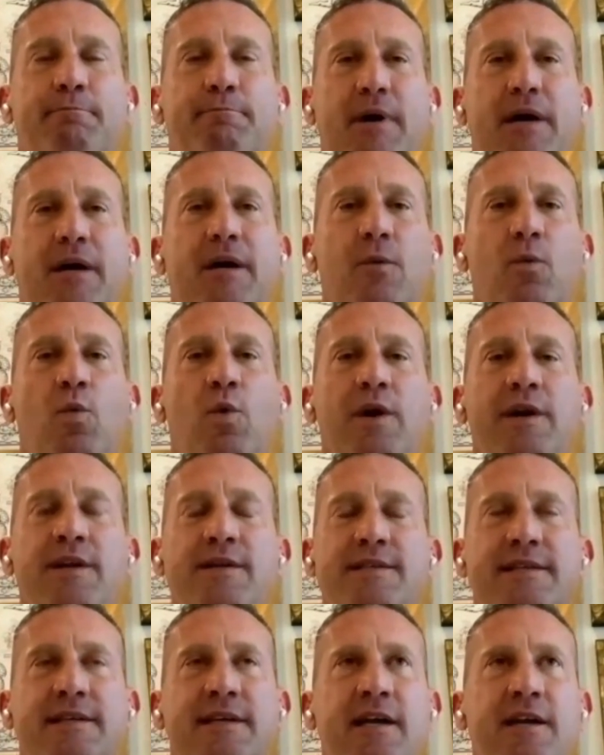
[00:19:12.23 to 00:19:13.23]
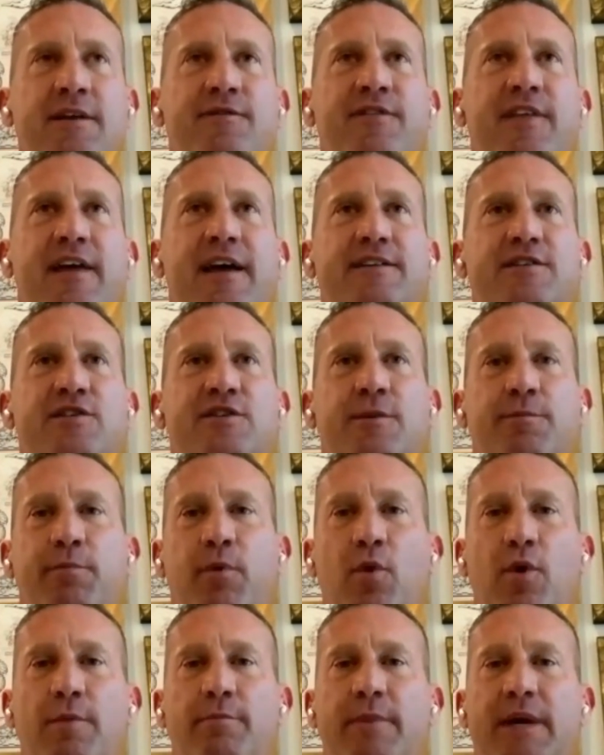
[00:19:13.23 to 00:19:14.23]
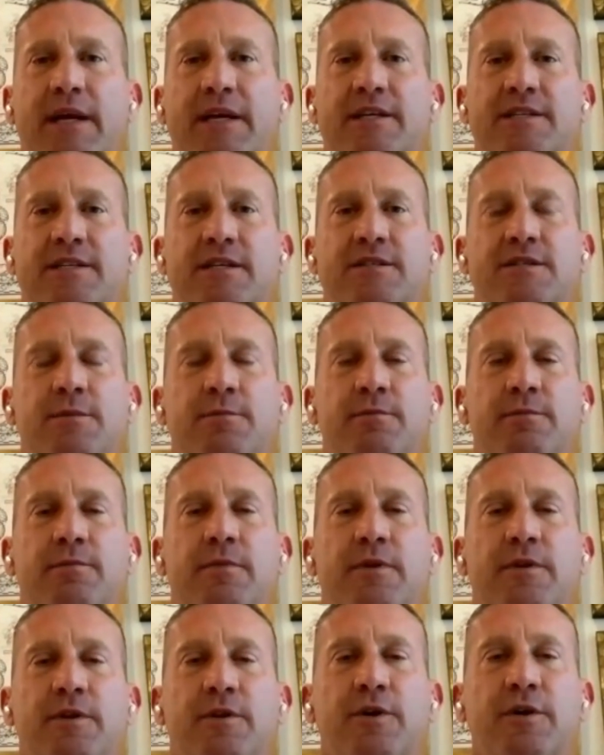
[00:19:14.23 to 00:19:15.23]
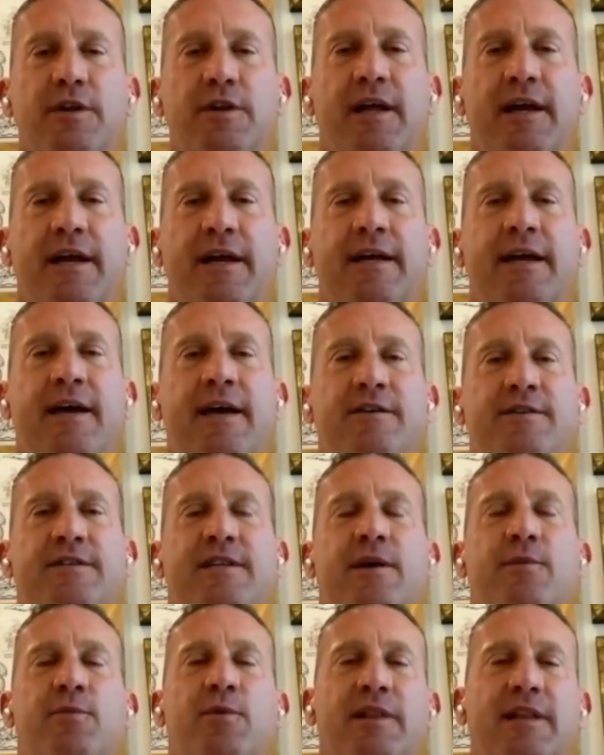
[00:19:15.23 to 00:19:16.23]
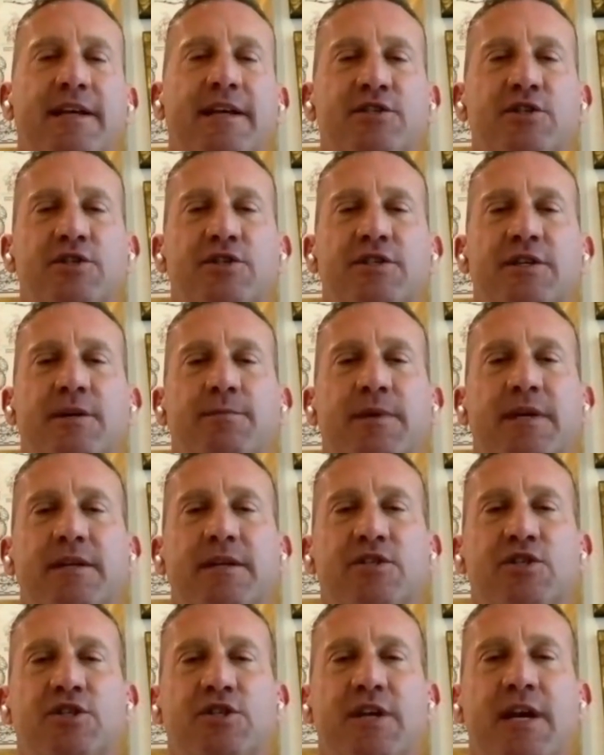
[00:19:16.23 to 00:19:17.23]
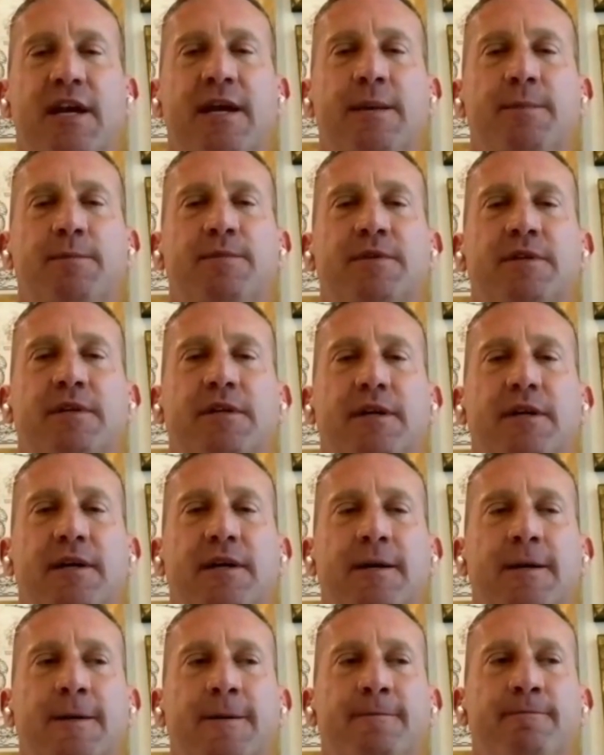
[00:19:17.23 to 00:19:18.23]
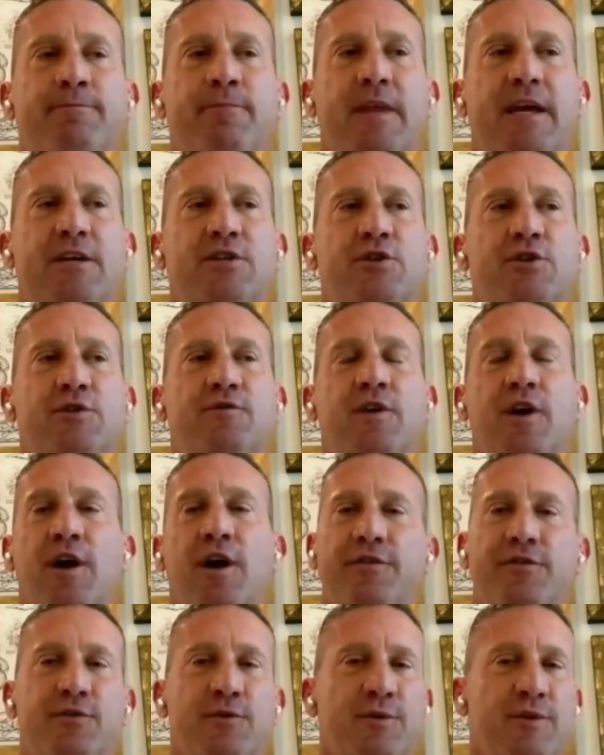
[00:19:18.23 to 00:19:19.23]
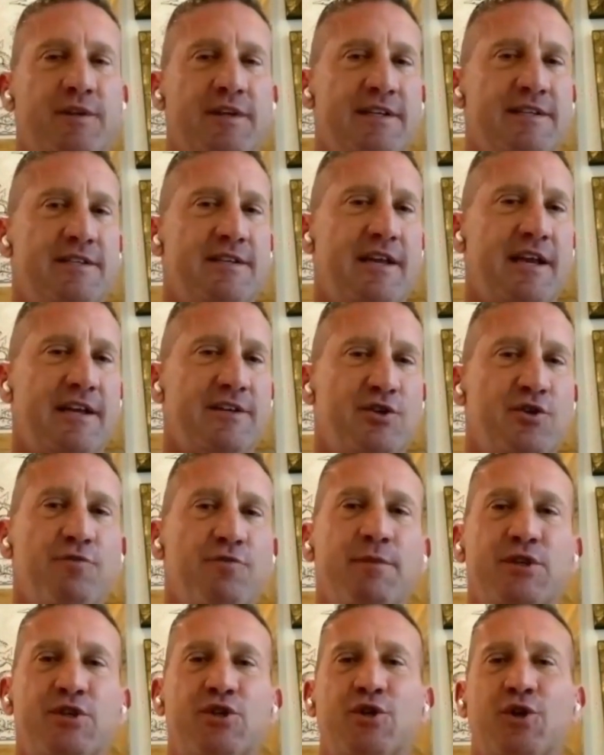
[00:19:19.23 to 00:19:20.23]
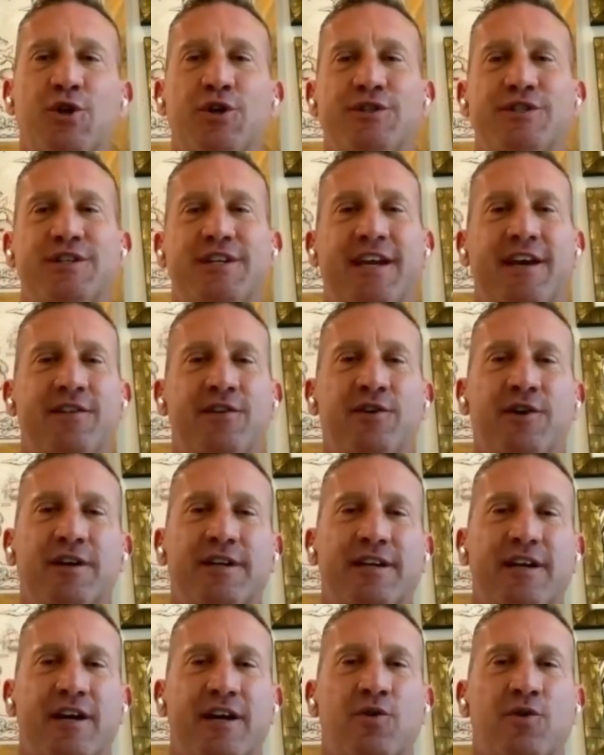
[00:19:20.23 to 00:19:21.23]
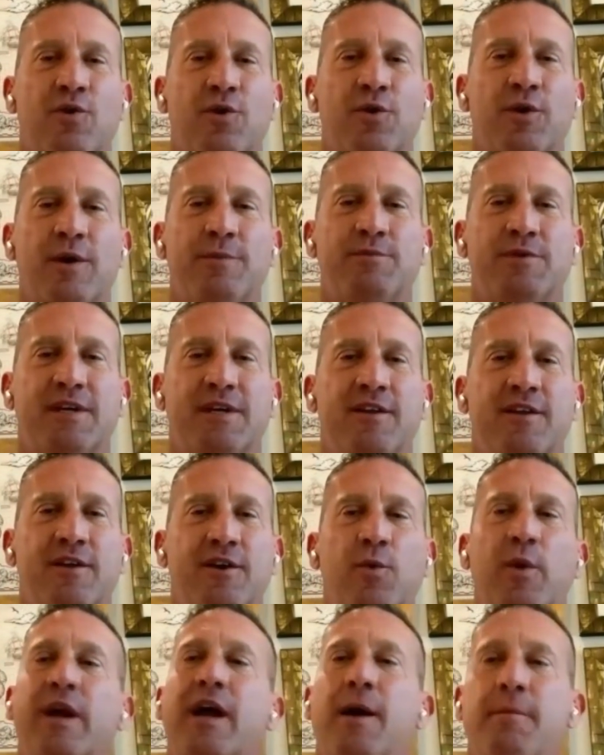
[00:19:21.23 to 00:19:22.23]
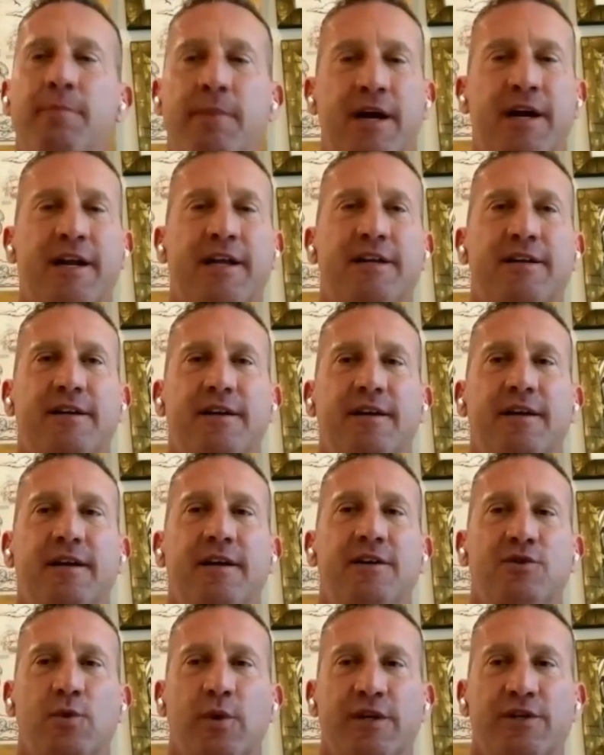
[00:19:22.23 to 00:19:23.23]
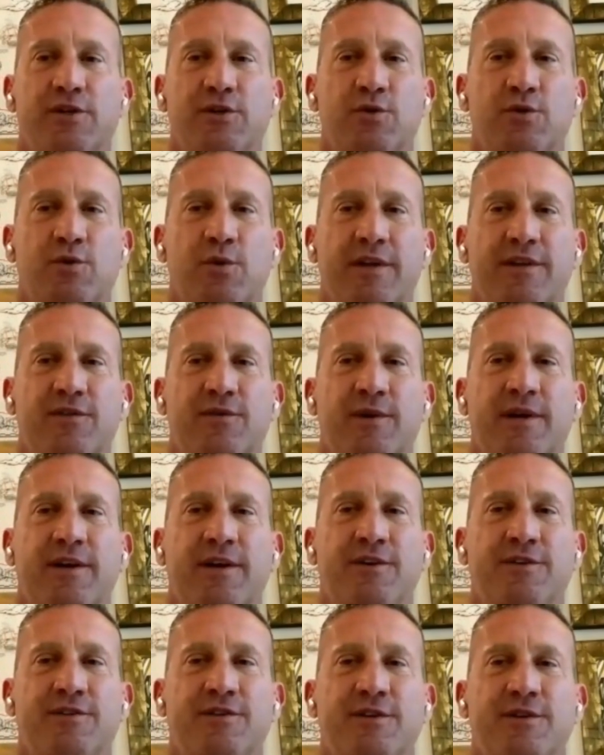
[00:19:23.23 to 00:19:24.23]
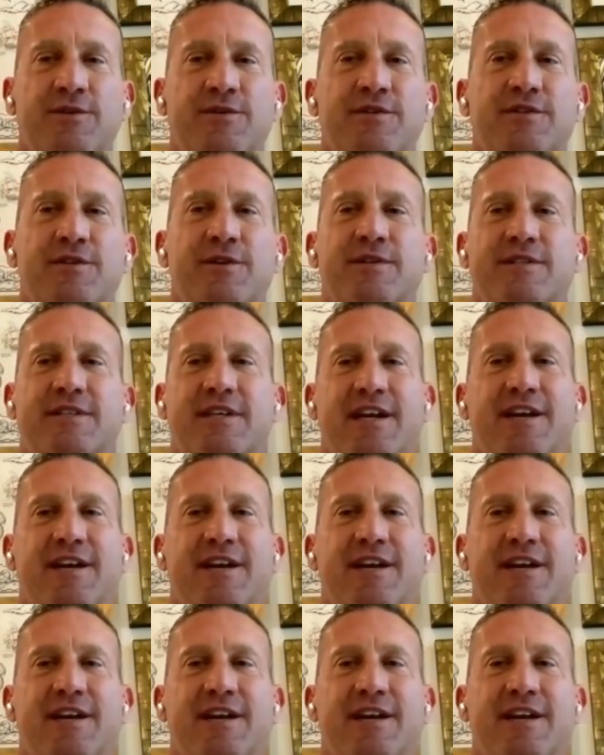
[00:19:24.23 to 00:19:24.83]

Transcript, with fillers: But what does kind of that support mechanism look like? How does that relationship get shaped um, as you've gone through these, as you've matured together and kind of grown up together? We got married at twenty-two, twenty-three also. So it's